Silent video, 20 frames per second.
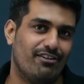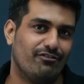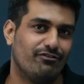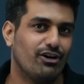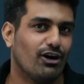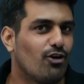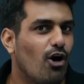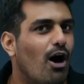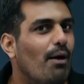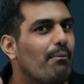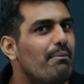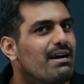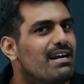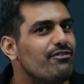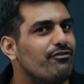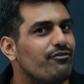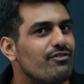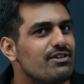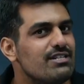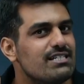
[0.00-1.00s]
The common
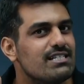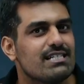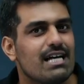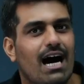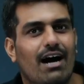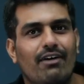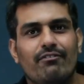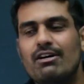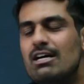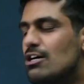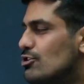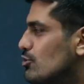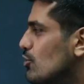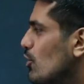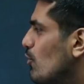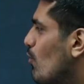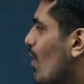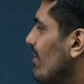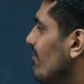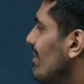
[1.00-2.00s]
difference is half. So
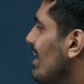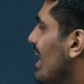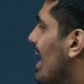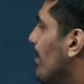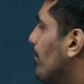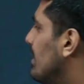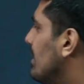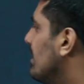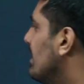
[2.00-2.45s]
what will happen?